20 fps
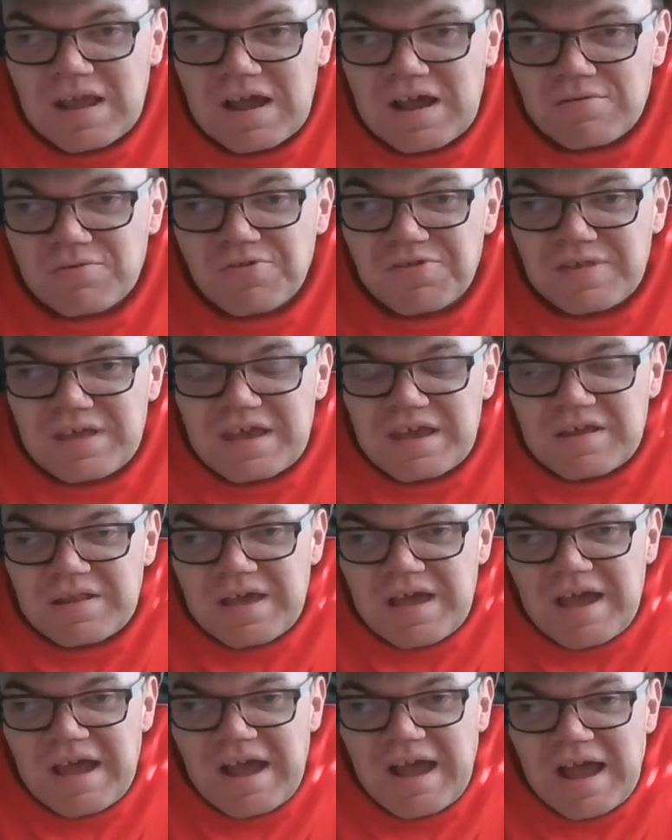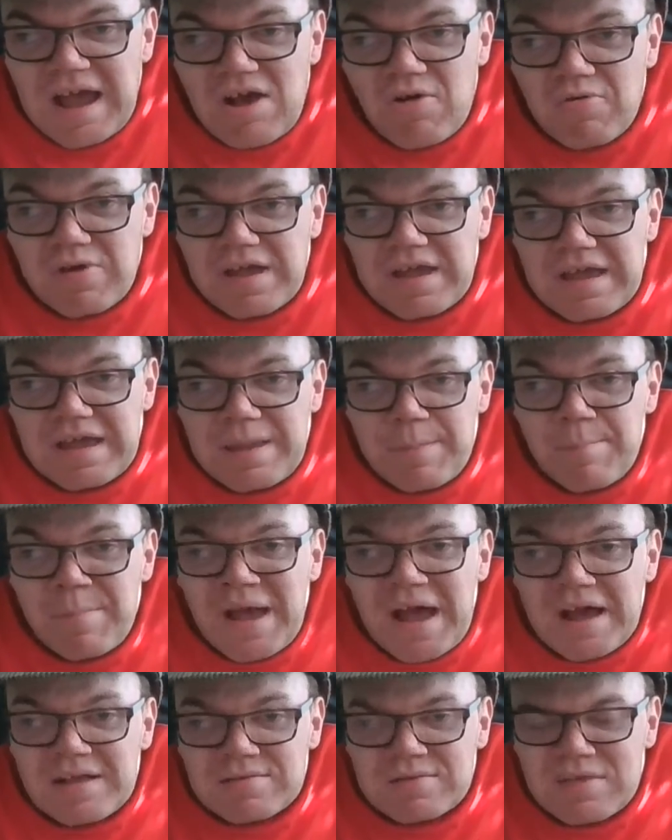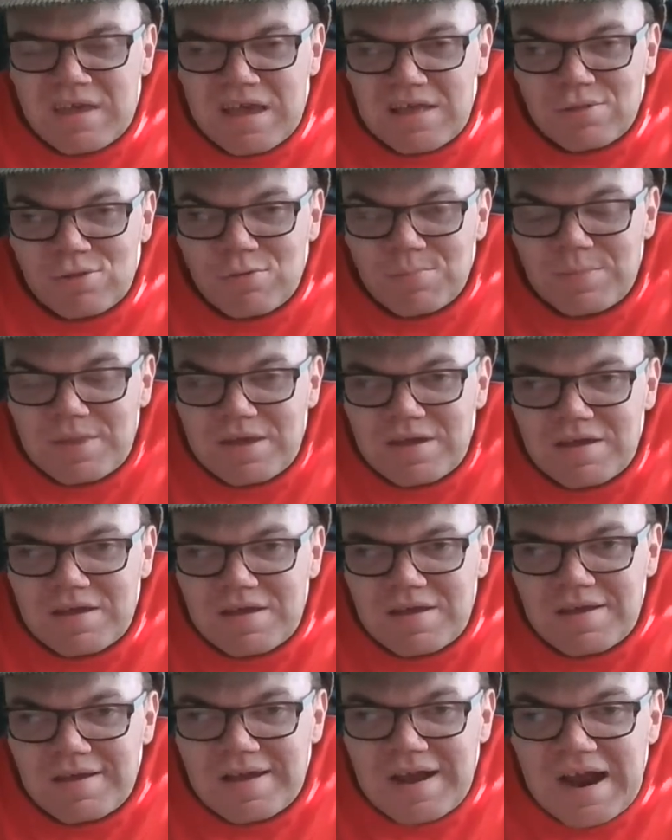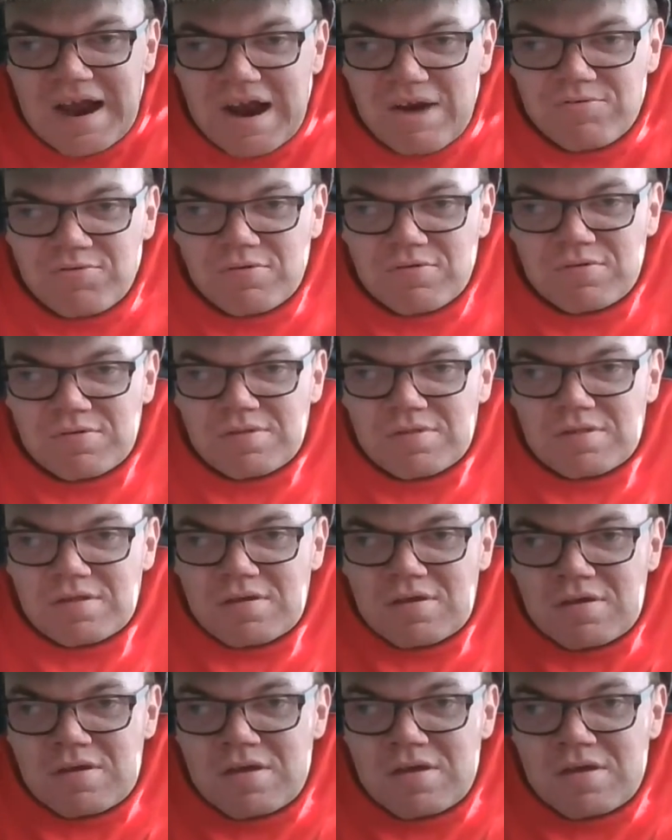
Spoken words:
I'm just seeing how it impacted some of the characters